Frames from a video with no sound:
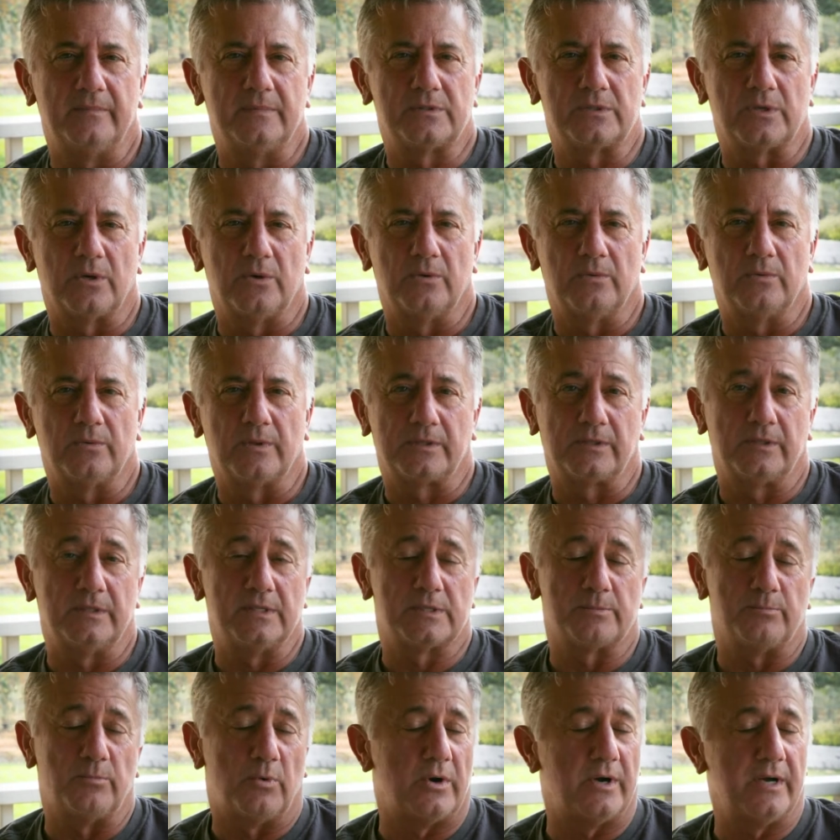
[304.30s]
so
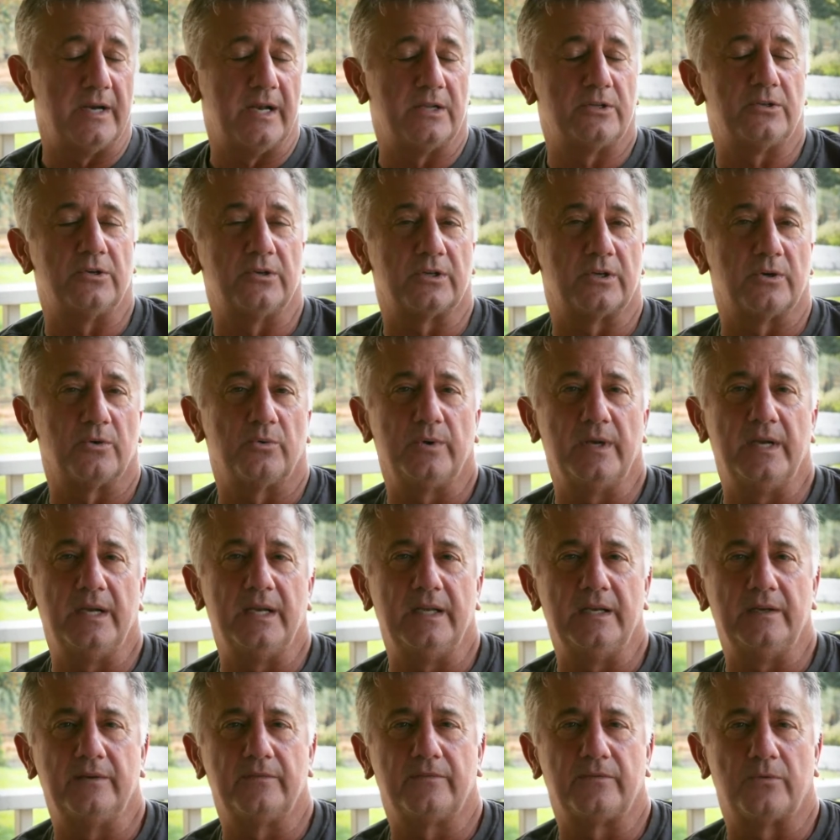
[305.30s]
this morning I took a
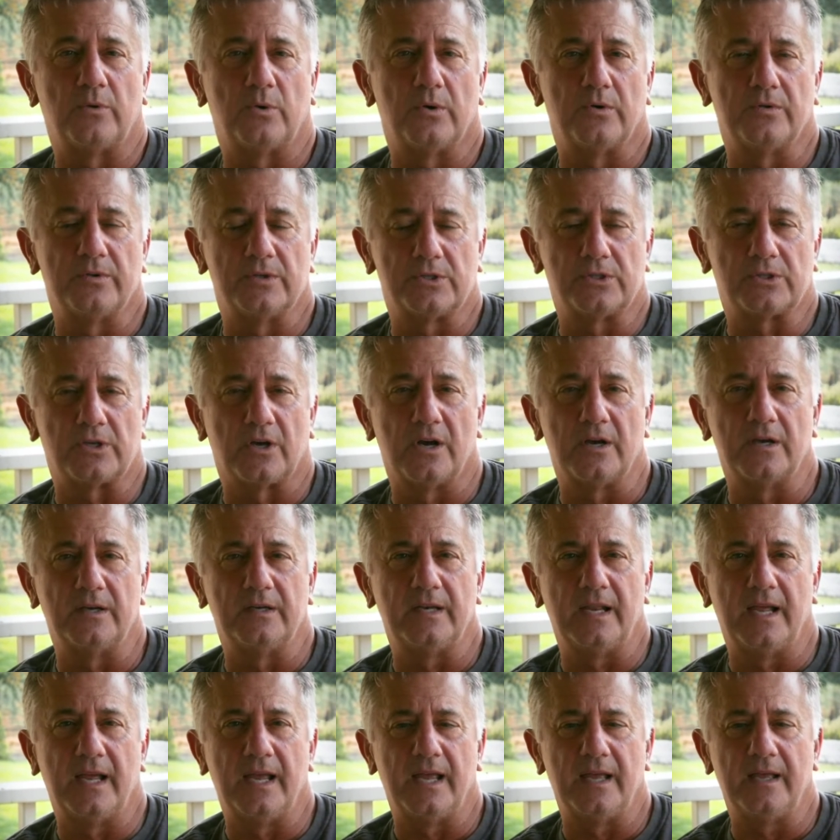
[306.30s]
reading for the
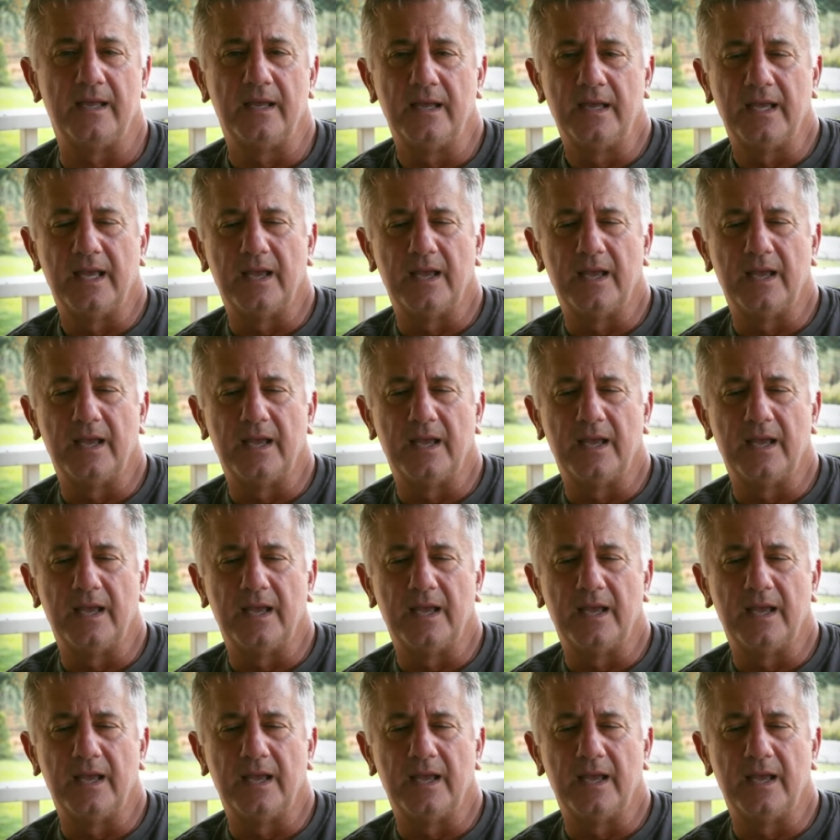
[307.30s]
Chardonnay,